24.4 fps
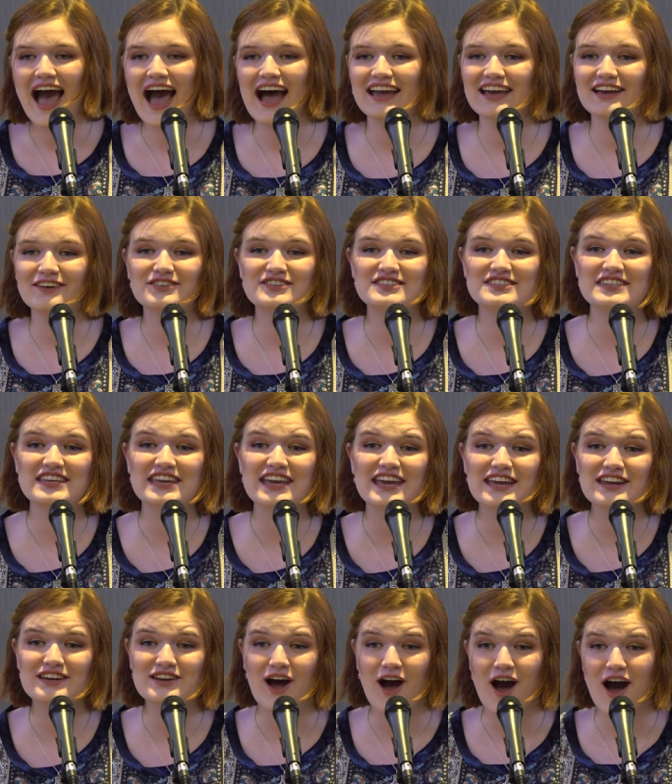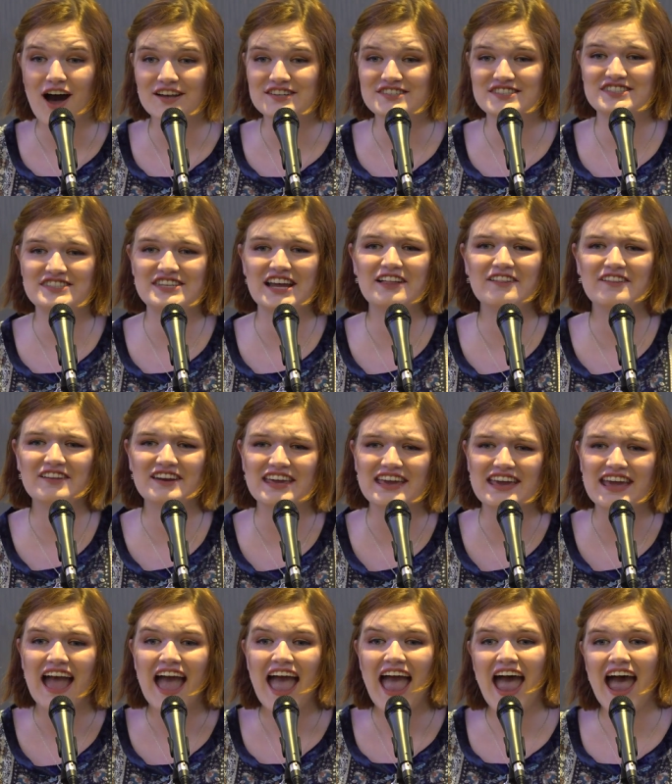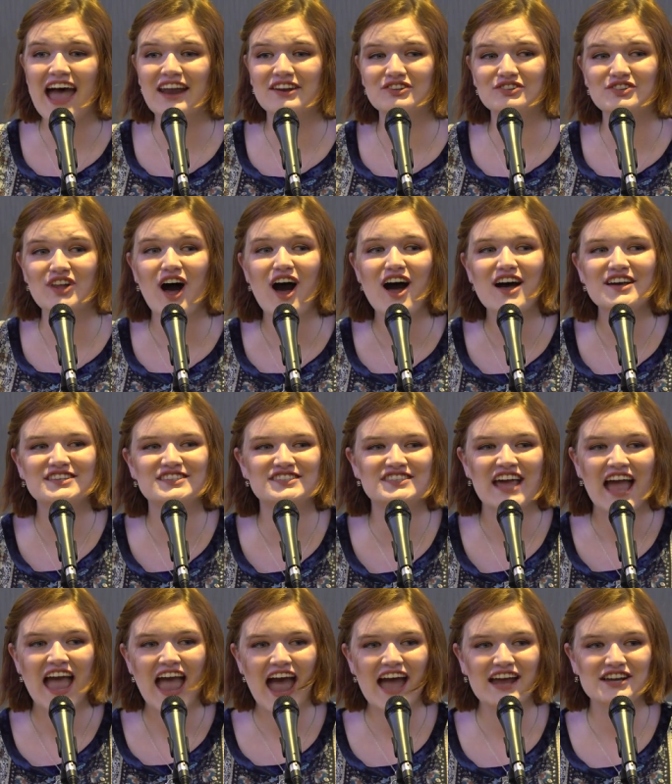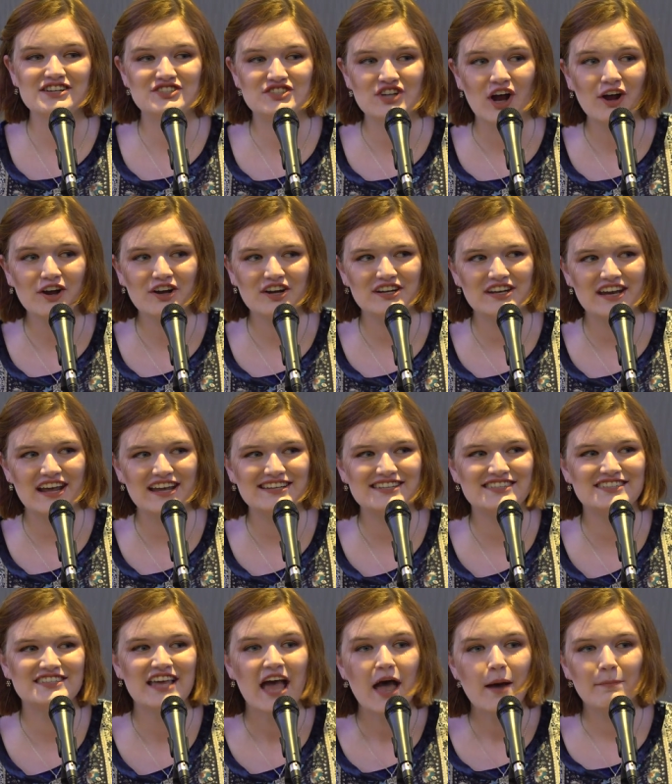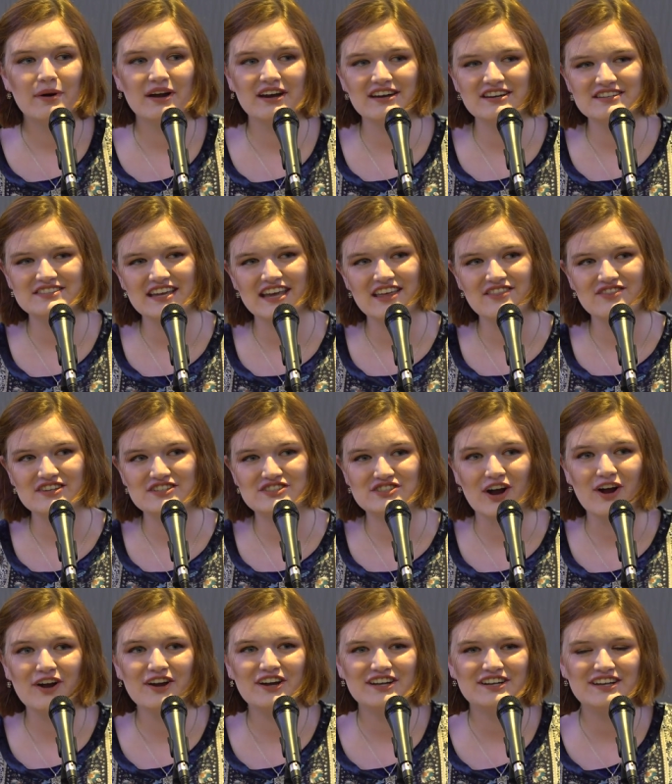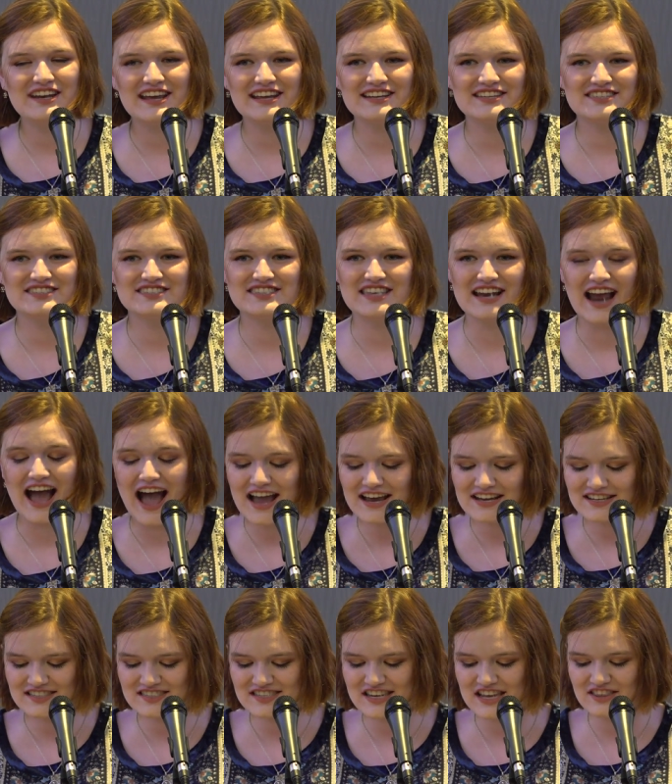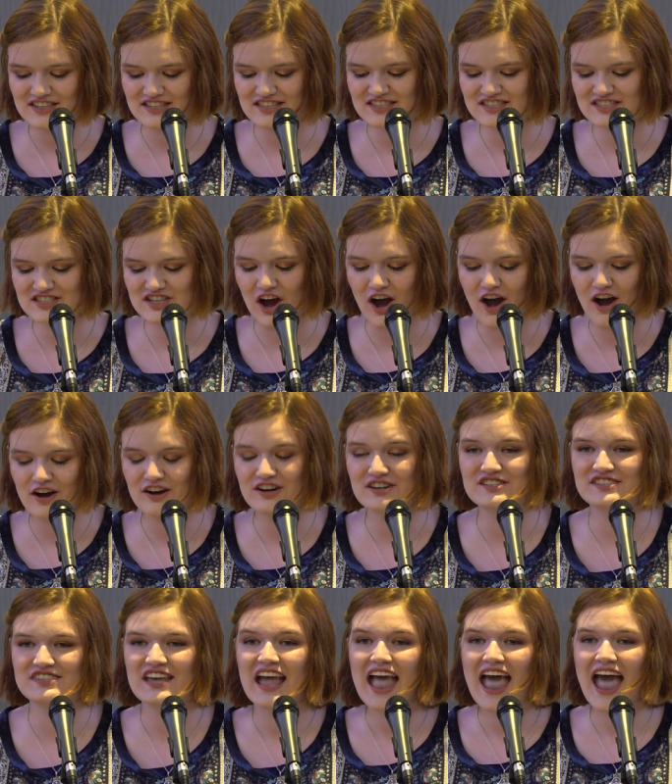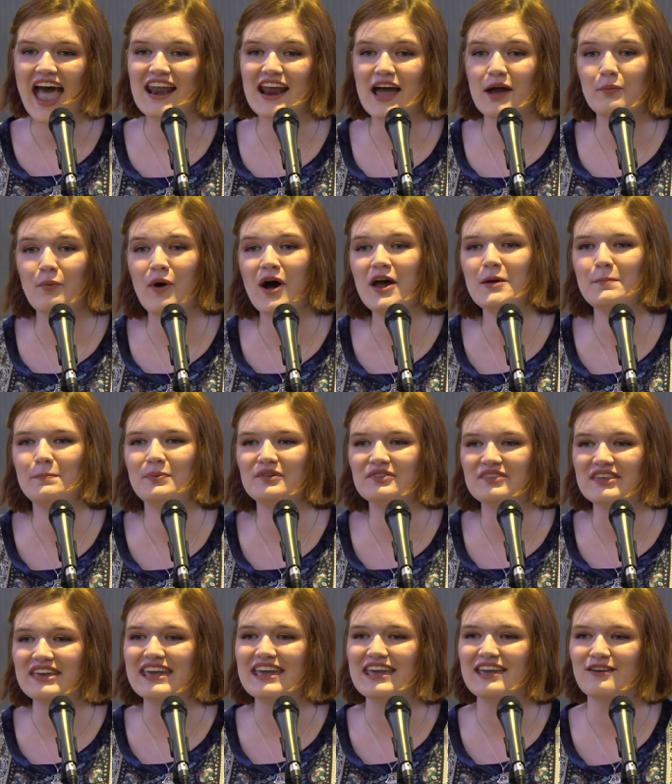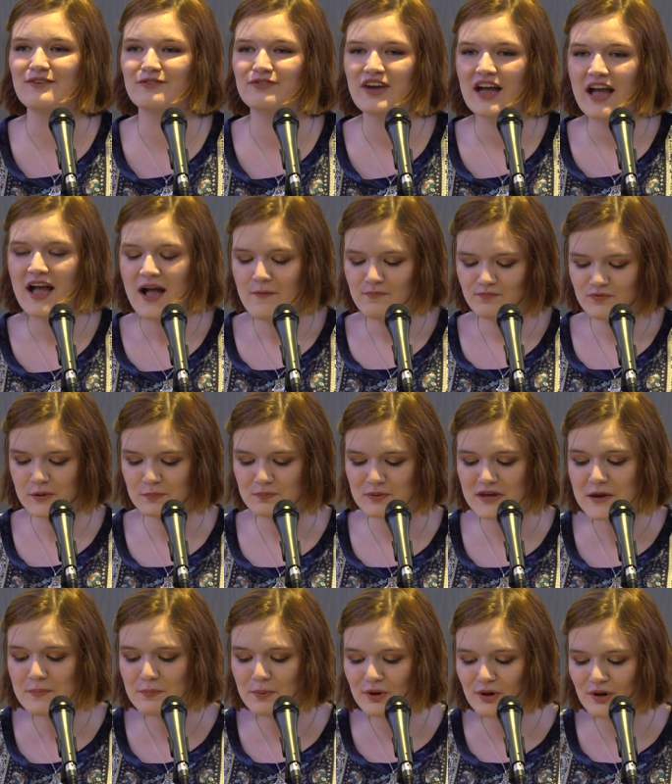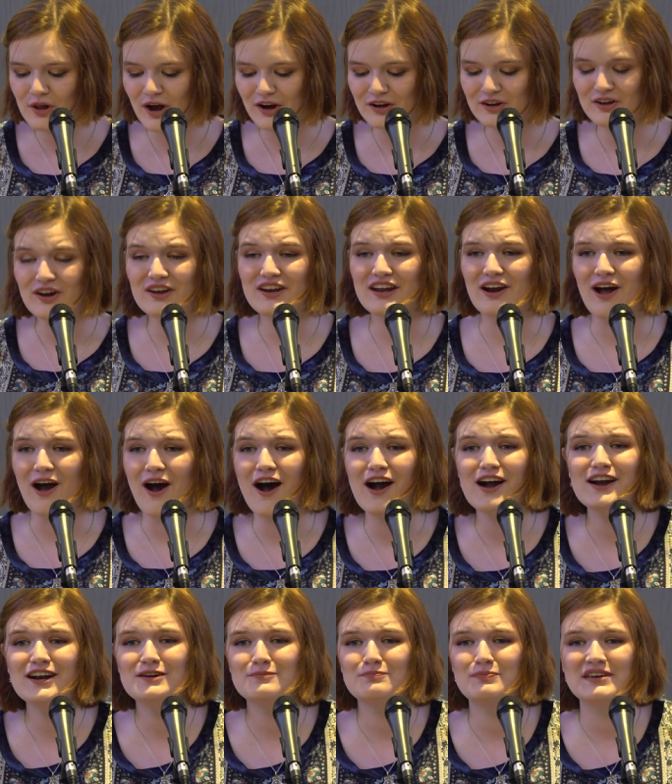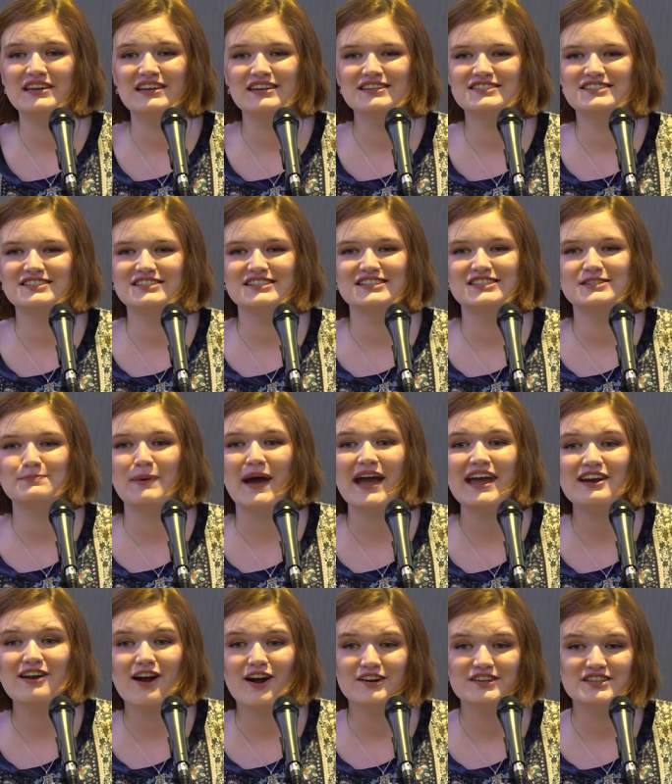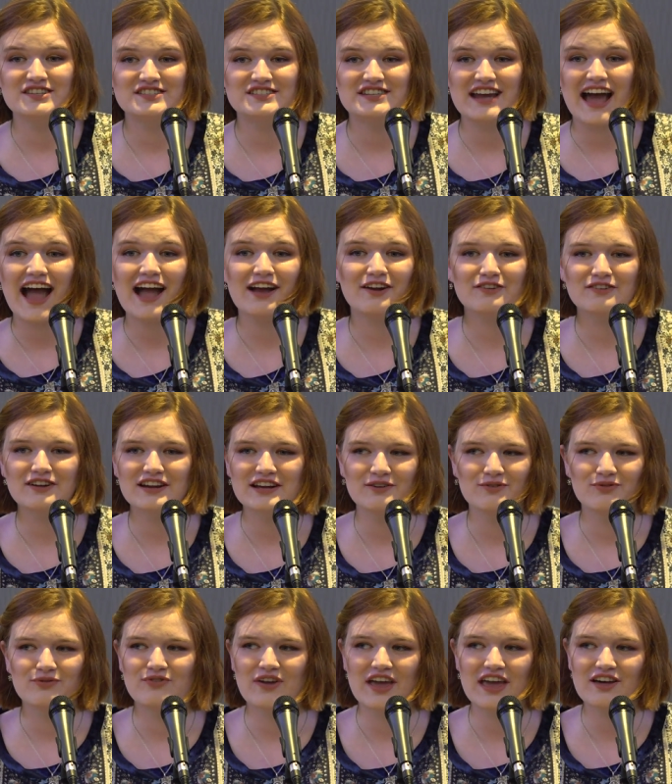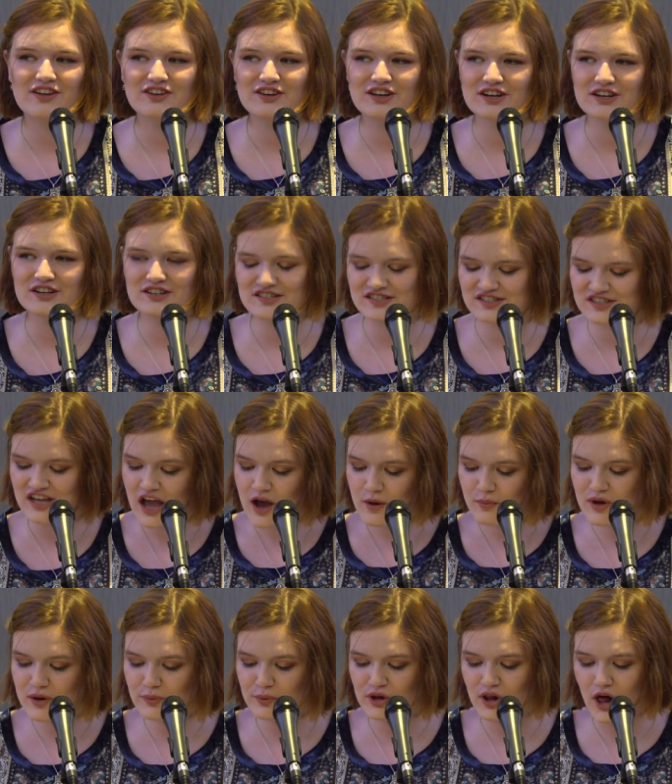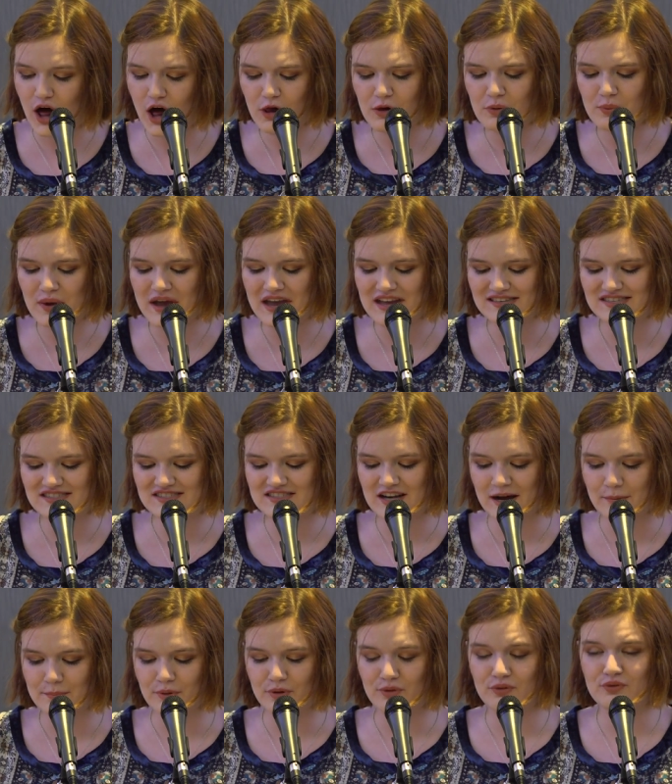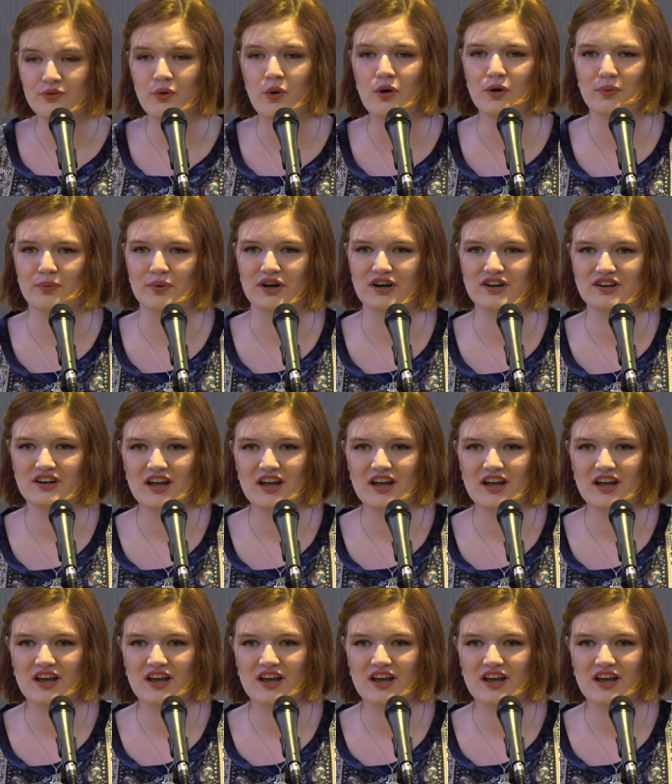I have seen hostility and loss and darkness, but it is in the darkness that I see the stars, and I want to believe that people are good at heart, because despite our staggering failures, we will always stumble forward.